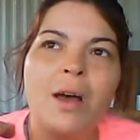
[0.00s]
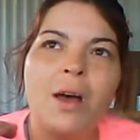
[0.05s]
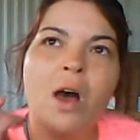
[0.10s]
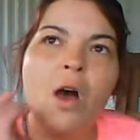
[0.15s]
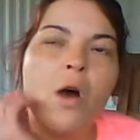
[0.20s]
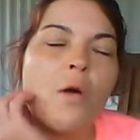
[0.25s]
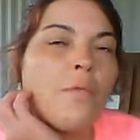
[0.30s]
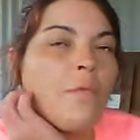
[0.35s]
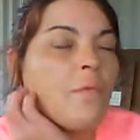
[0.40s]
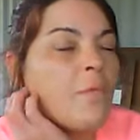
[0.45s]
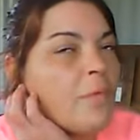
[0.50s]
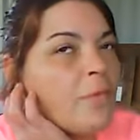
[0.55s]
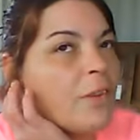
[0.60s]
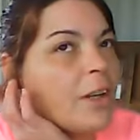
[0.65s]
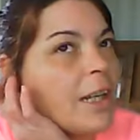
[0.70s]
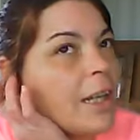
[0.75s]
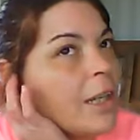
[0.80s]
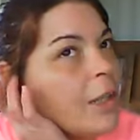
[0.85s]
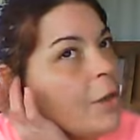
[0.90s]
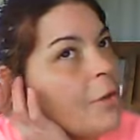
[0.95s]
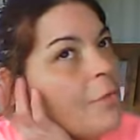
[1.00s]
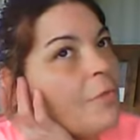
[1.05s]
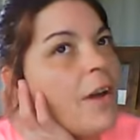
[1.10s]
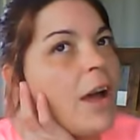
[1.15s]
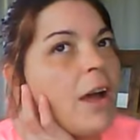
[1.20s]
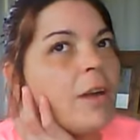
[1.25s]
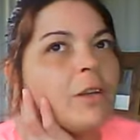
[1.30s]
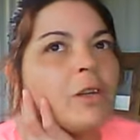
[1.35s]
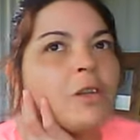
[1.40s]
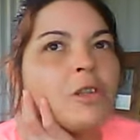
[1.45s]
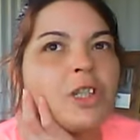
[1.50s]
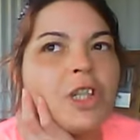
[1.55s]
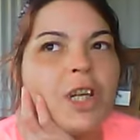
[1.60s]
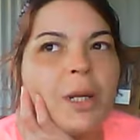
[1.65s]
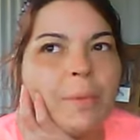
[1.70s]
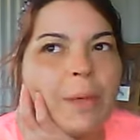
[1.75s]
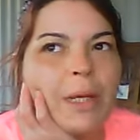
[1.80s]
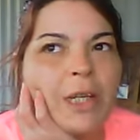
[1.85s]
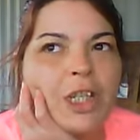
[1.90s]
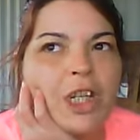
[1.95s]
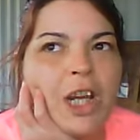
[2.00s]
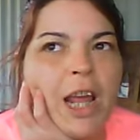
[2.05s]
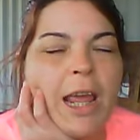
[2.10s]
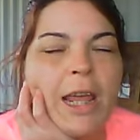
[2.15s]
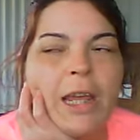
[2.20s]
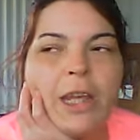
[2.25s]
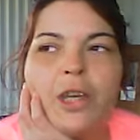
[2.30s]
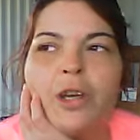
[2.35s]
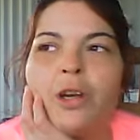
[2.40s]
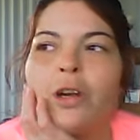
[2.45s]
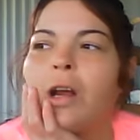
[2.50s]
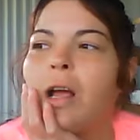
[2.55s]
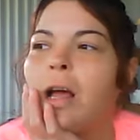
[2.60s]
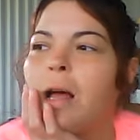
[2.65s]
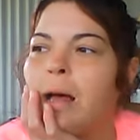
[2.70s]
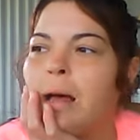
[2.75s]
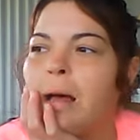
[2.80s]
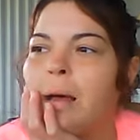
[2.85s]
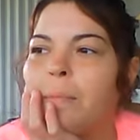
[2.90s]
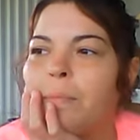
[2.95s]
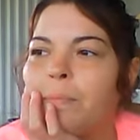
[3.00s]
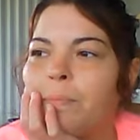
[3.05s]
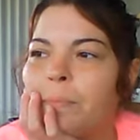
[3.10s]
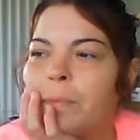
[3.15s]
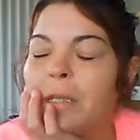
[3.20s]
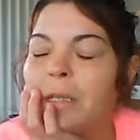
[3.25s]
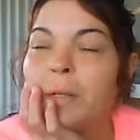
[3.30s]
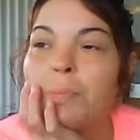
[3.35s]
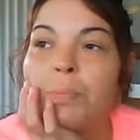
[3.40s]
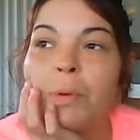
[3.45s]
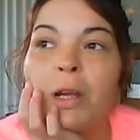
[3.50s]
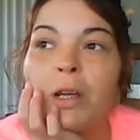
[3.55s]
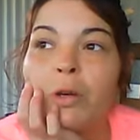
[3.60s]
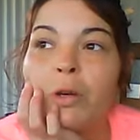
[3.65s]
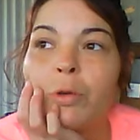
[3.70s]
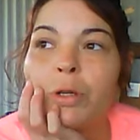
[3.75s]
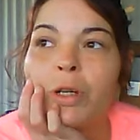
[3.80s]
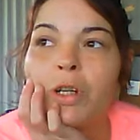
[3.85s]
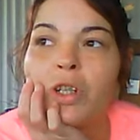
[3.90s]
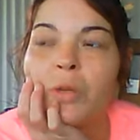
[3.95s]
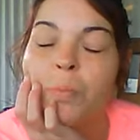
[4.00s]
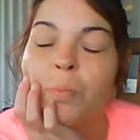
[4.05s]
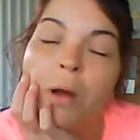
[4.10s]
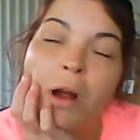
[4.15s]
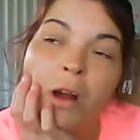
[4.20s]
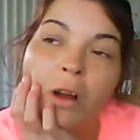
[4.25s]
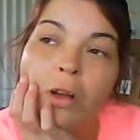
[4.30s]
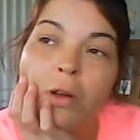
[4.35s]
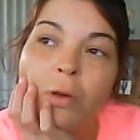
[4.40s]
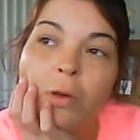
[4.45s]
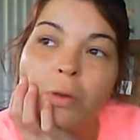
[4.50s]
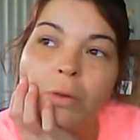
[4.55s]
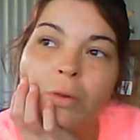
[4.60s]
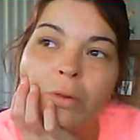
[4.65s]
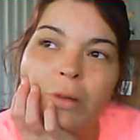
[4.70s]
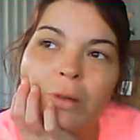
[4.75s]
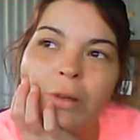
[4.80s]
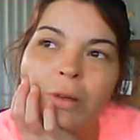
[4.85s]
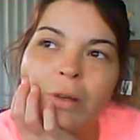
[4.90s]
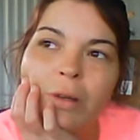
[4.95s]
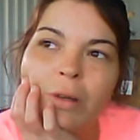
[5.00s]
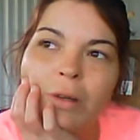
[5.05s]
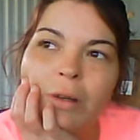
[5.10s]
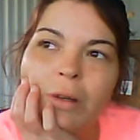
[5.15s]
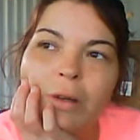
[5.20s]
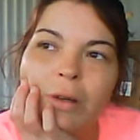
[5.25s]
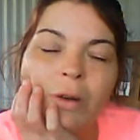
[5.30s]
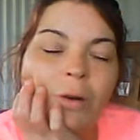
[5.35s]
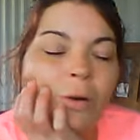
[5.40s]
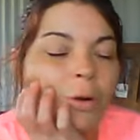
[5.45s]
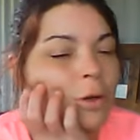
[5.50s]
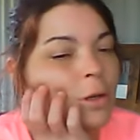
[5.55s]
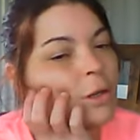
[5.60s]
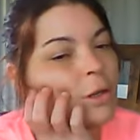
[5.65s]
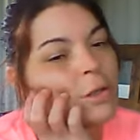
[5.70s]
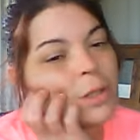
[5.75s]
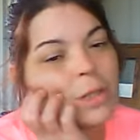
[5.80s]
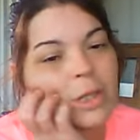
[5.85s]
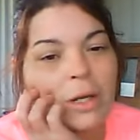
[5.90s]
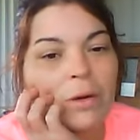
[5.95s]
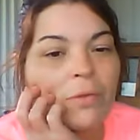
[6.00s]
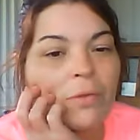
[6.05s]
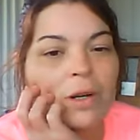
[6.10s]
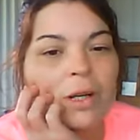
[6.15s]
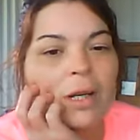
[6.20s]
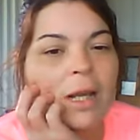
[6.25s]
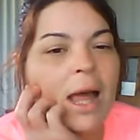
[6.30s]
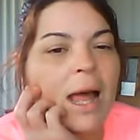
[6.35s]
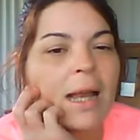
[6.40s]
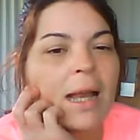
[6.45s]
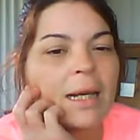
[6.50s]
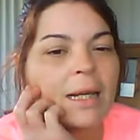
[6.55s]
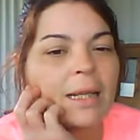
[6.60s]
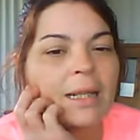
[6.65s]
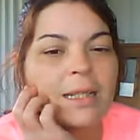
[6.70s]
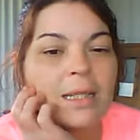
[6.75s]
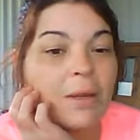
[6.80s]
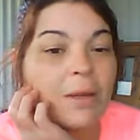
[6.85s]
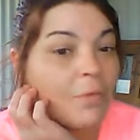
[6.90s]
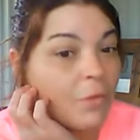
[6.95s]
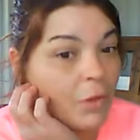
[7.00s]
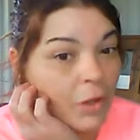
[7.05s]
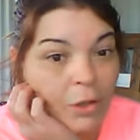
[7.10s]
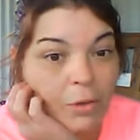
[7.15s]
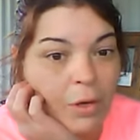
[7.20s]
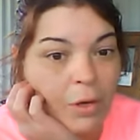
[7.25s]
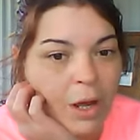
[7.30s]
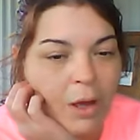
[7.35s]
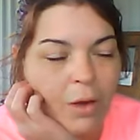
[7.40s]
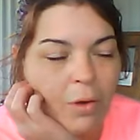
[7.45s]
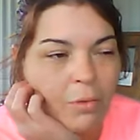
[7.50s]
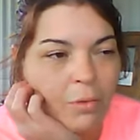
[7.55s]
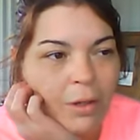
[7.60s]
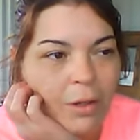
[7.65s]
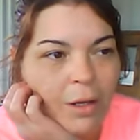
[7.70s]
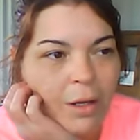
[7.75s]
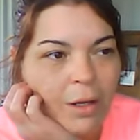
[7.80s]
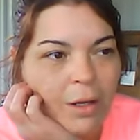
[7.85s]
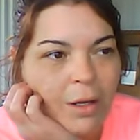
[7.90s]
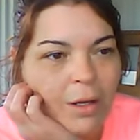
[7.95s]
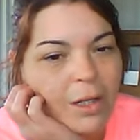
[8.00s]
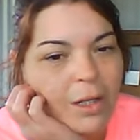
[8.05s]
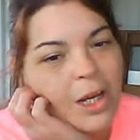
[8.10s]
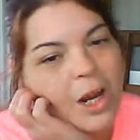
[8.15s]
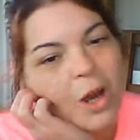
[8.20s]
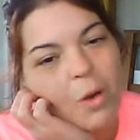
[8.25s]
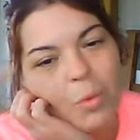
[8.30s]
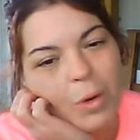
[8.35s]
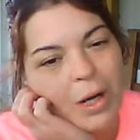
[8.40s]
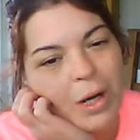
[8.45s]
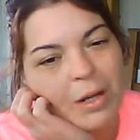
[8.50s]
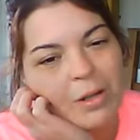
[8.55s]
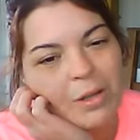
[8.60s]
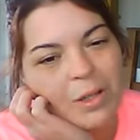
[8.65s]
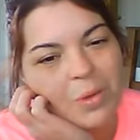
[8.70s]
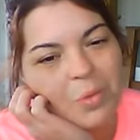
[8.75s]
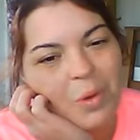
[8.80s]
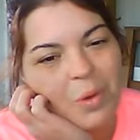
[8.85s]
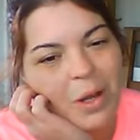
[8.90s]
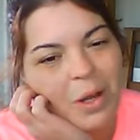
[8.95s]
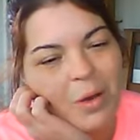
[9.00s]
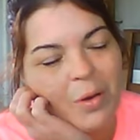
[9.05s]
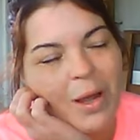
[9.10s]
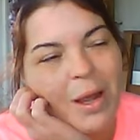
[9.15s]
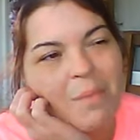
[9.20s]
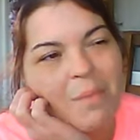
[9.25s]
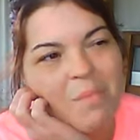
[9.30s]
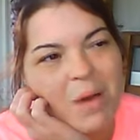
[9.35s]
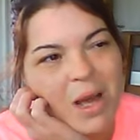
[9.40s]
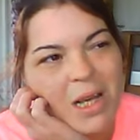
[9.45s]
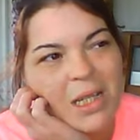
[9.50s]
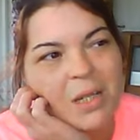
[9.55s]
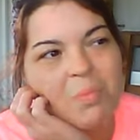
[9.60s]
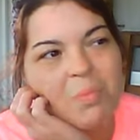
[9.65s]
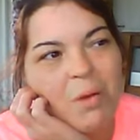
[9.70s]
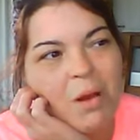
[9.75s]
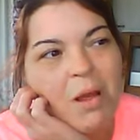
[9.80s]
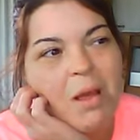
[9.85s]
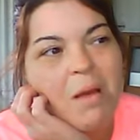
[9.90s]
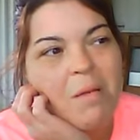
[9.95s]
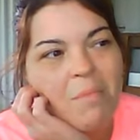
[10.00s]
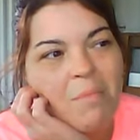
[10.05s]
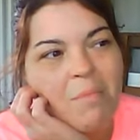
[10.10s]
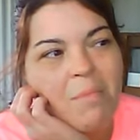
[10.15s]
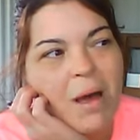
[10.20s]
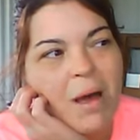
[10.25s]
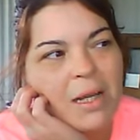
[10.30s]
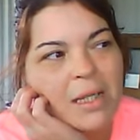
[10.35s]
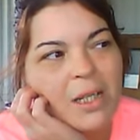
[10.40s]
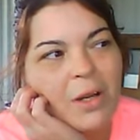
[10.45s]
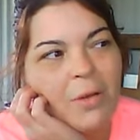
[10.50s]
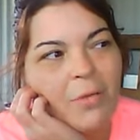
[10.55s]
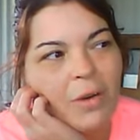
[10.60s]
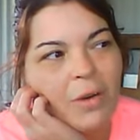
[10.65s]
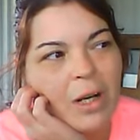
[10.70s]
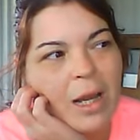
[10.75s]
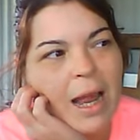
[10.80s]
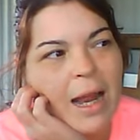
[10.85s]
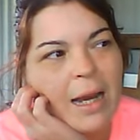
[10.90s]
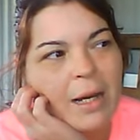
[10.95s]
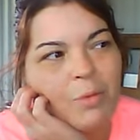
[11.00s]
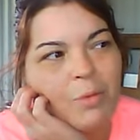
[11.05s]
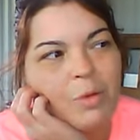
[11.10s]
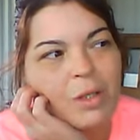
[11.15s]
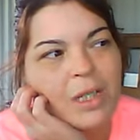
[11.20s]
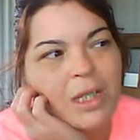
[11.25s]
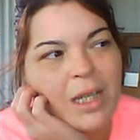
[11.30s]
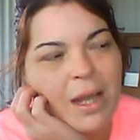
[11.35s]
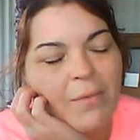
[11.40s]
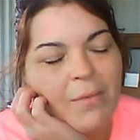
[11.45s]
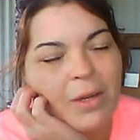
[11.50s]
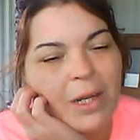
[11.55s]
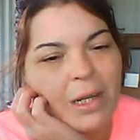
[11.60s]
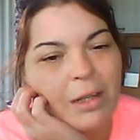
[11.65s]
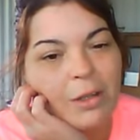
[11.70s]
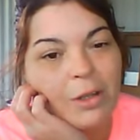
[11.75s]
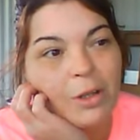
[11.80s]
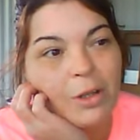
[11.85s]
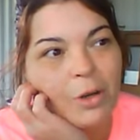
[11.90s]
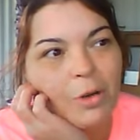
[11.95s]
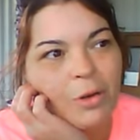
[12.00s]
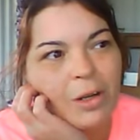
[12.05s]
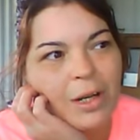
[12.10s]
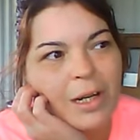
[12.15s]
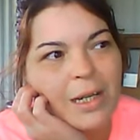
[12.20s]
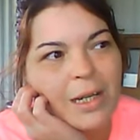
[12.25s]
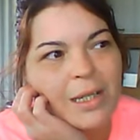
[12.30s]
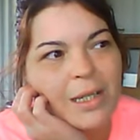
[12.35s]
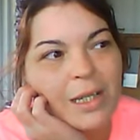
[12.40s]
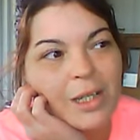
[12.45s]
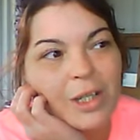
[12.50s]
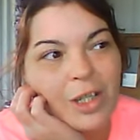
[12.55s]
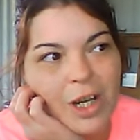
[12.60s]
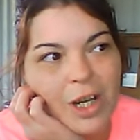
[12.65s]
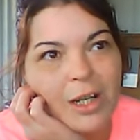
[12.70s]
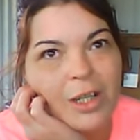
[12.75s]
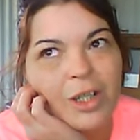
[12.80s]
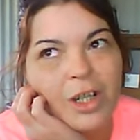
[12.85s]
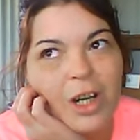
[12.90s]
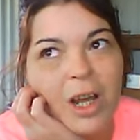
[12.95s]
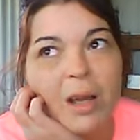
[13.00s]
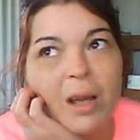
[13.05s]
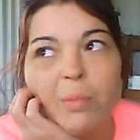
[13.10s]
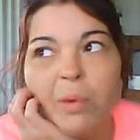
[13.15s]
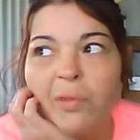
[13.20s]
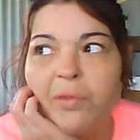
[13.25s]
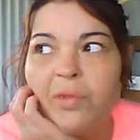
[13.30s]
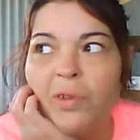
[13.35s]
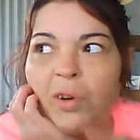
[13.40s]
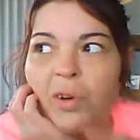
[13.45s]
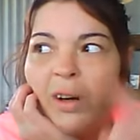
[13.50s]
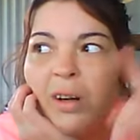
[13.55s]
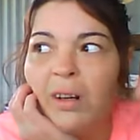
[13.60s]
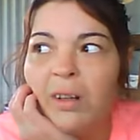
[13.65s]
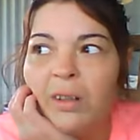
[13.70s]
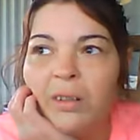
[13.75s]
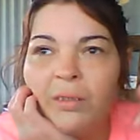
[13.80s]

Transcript: hope Hopefully you found your shimmy shake, your um, sprinkle, your sparkle, or your silver lining. Because if you don't, no one else will. And my my silver lining was 70 degrees and sunshine before